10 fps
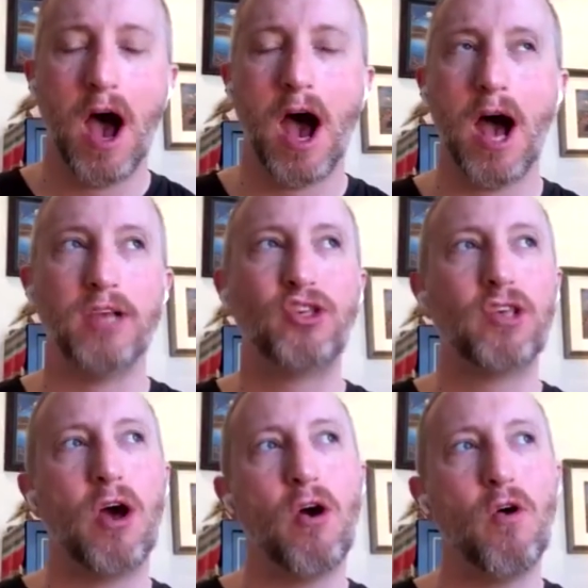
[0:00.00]

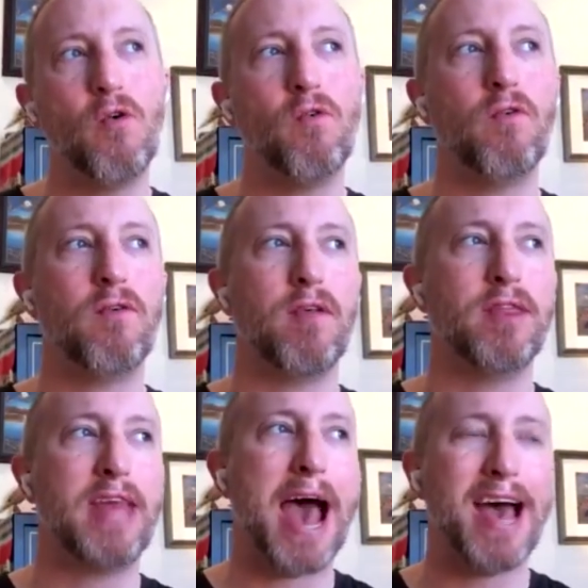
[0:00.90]
So
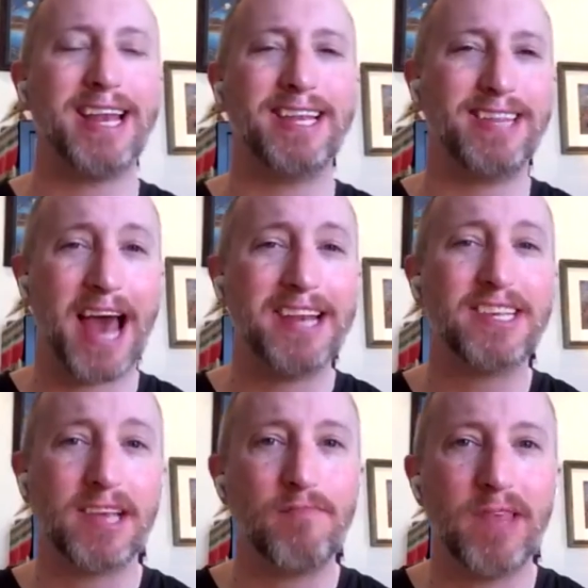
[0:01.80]
that is
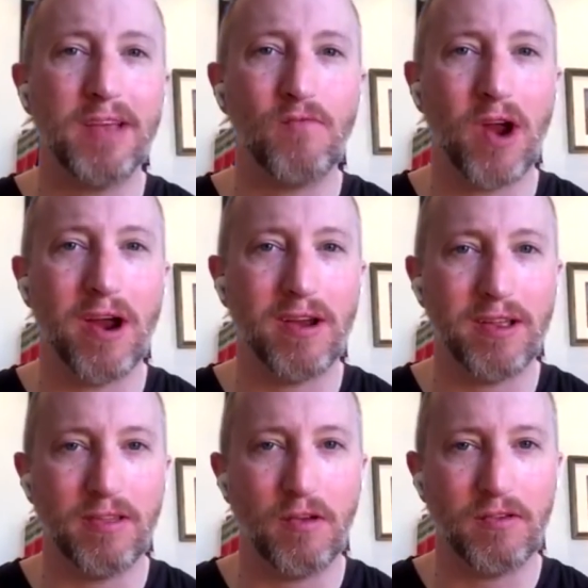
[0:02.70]
something where
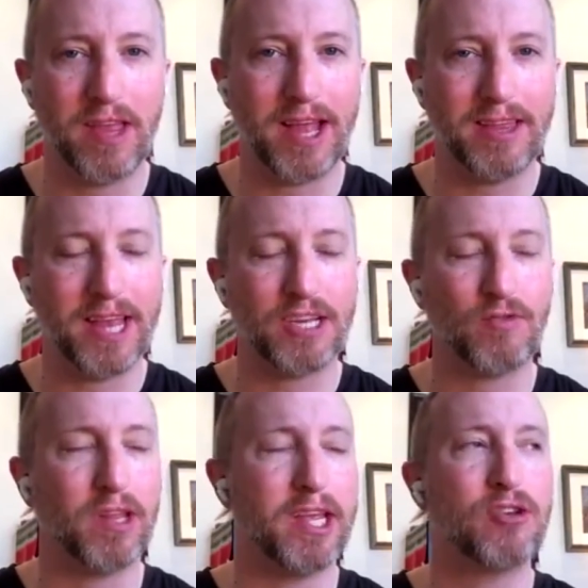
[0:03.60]
that is
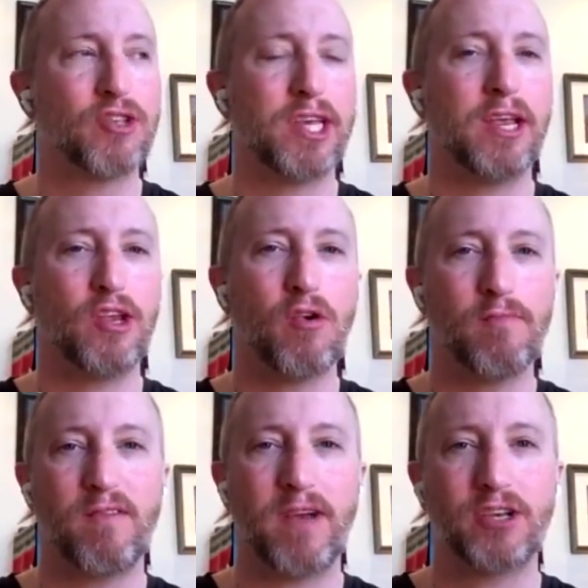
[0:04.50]
really interesting. Your
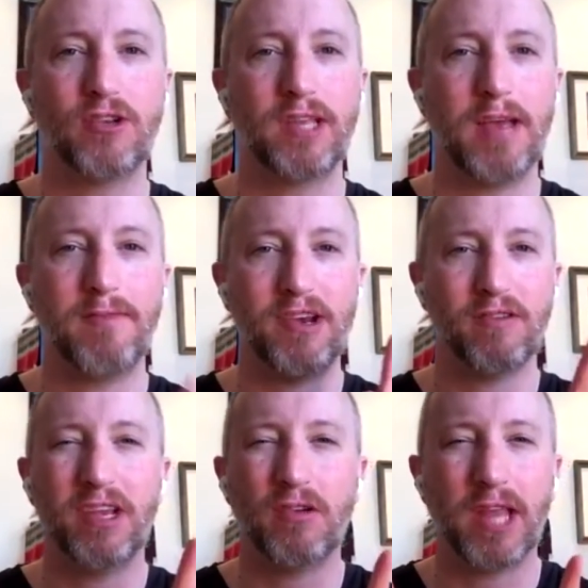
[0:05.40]
professional name and your
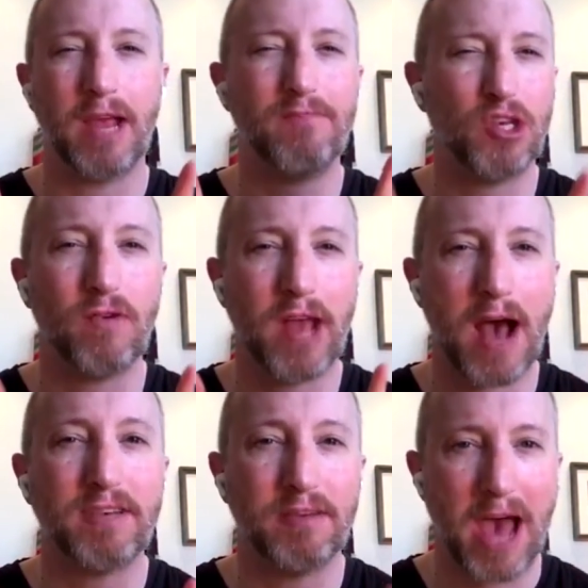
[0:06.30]
legal name don't have
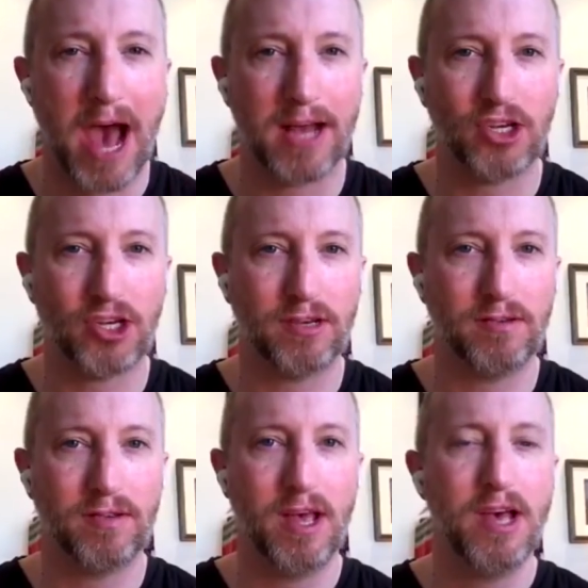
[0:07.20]
to match.
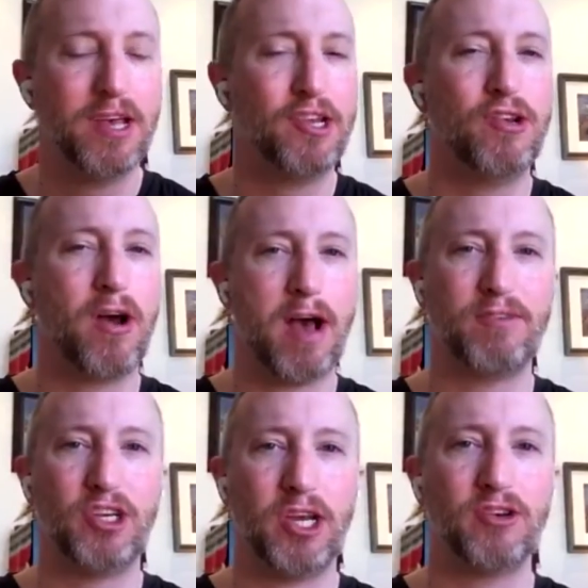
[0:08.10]
You don't have to
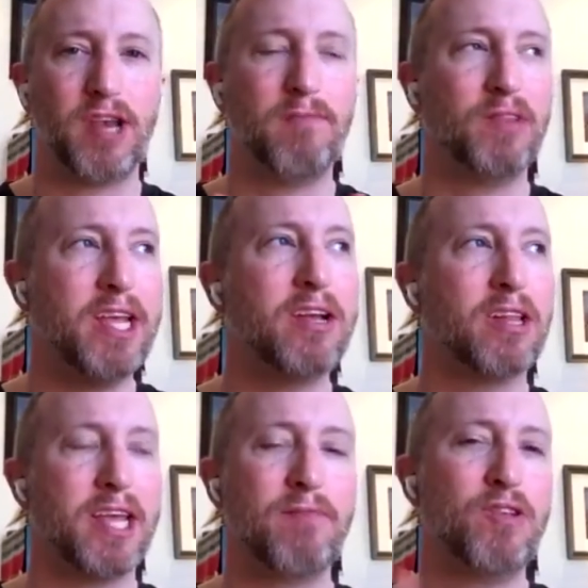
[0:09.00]
change your name
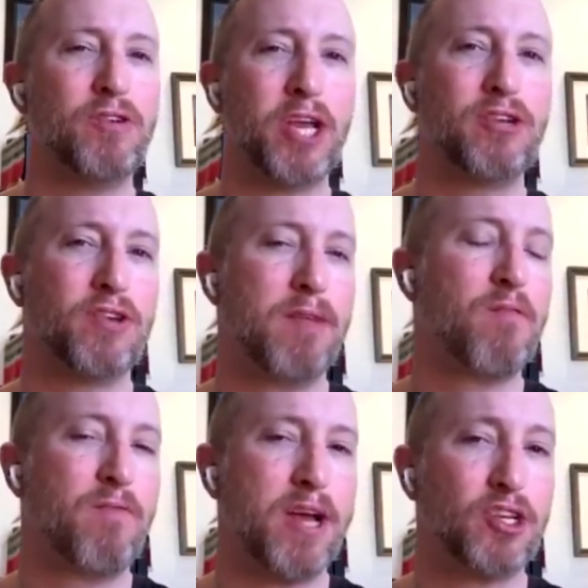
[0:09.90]
legally if you change your name
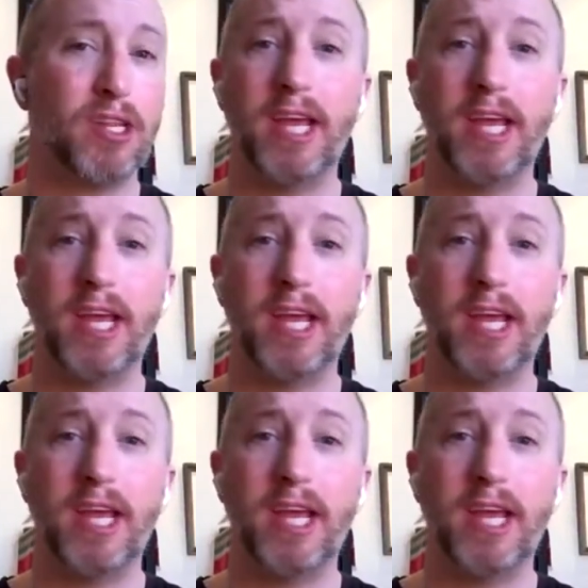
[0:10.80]
professionally.